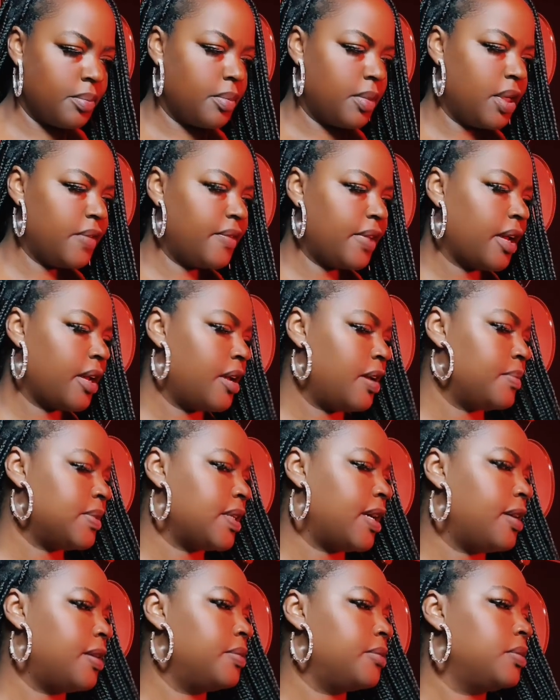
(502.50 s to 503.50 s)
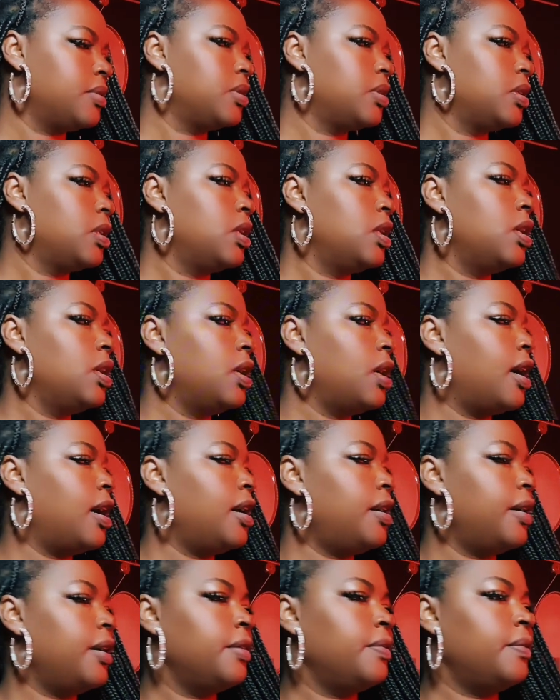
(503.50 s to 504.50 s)
if that comes out.
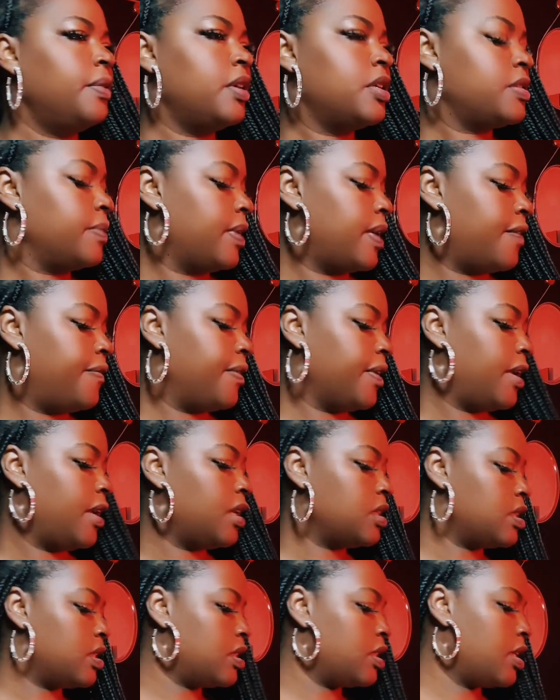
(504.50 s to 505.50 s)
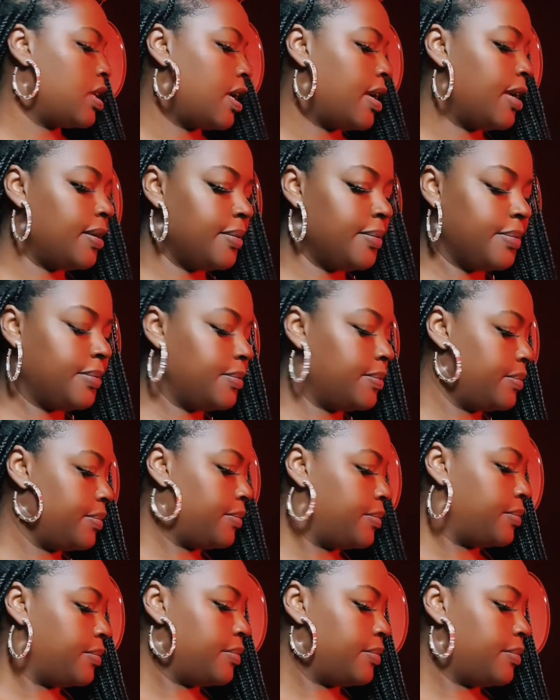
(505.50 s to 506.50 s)
Alright, what else we got for Cancer today?
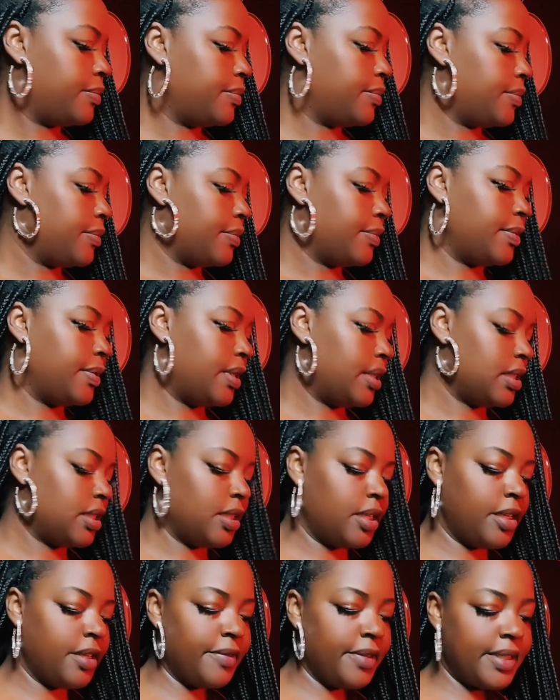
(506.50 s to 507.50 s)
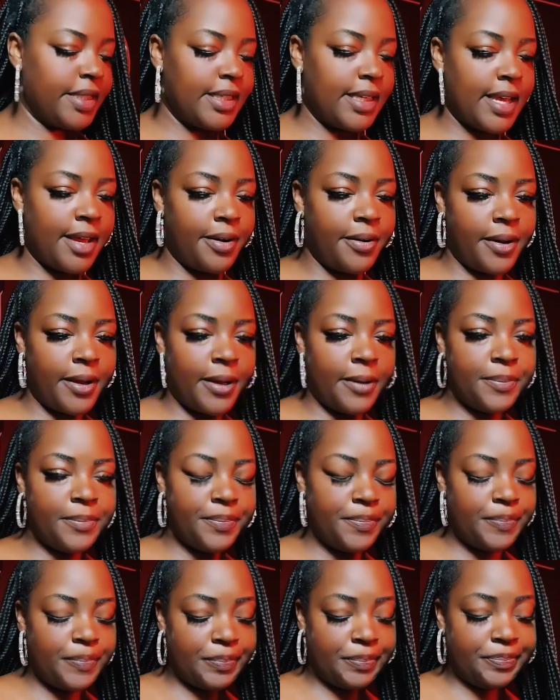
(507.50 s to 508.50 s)
This lovely Saturday.
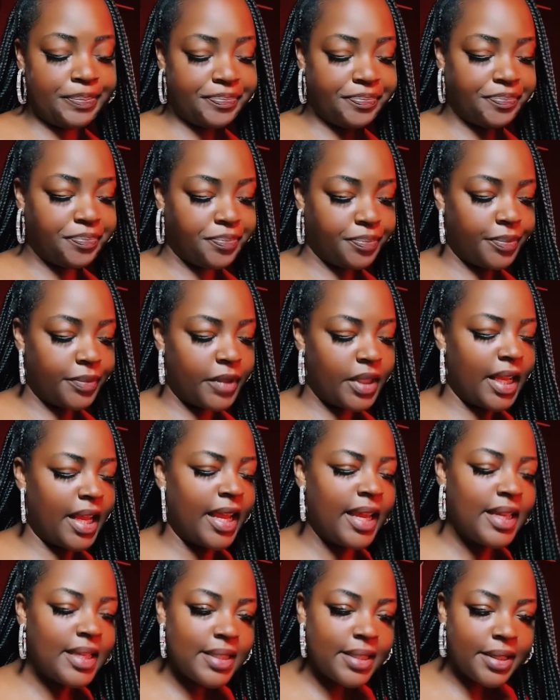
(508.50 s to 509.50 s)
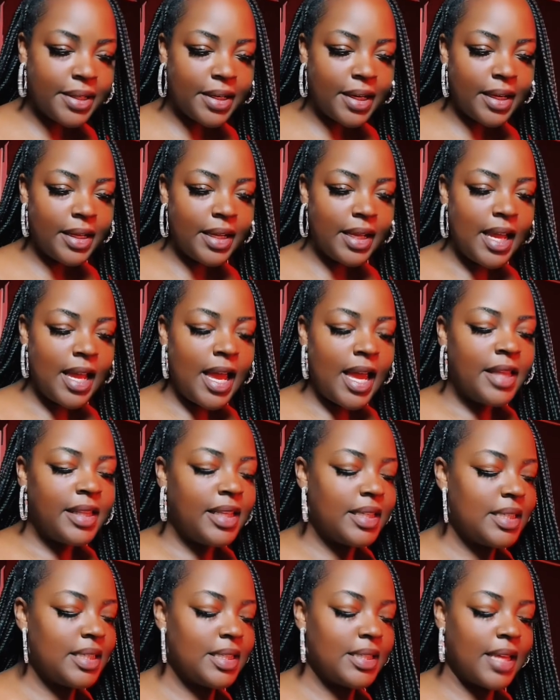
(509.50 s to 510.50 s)
Cancer.
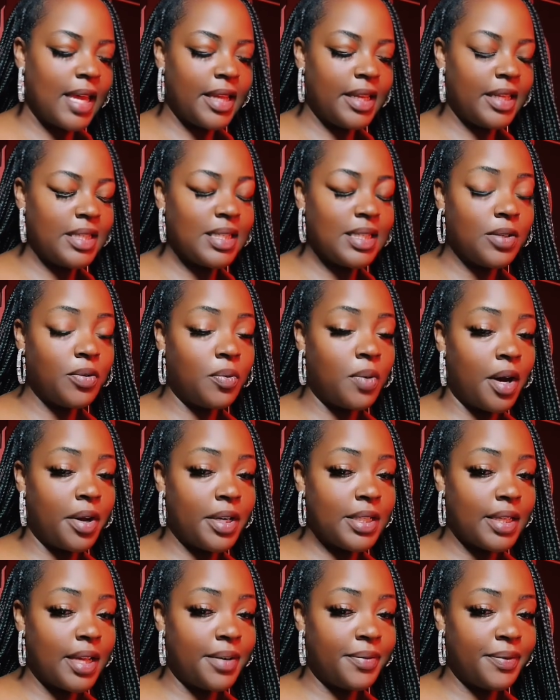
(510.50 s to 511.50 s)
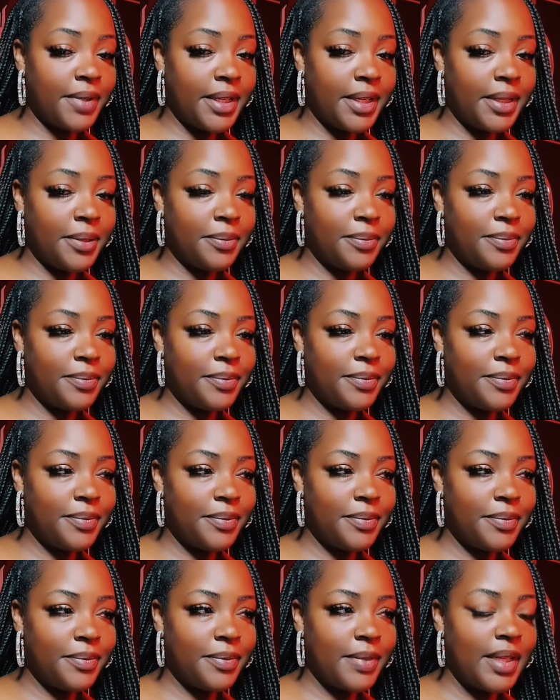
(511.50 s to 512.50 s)
This is a water sign reading.
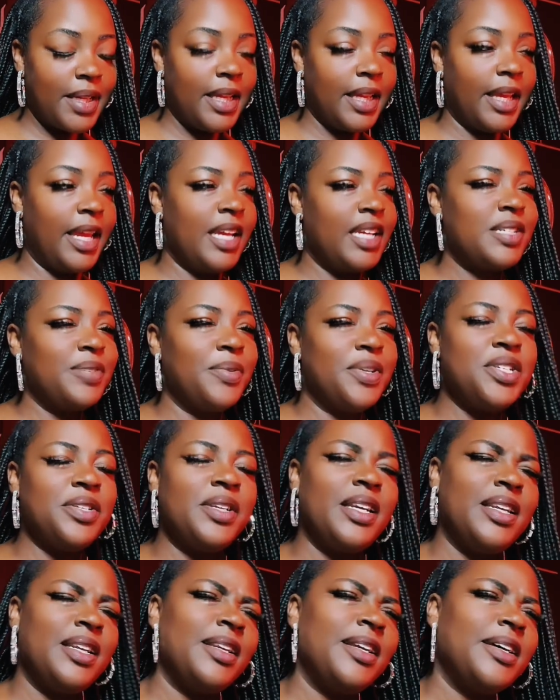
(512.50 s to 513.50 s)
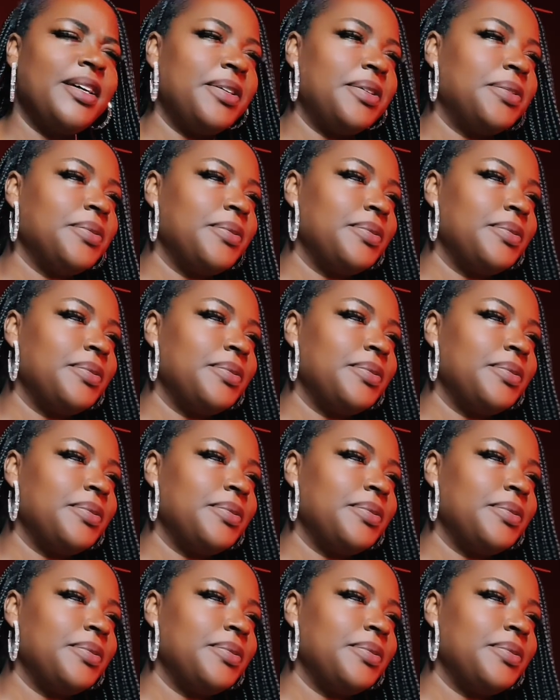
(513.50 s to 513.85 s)
Cancer, what you need to know?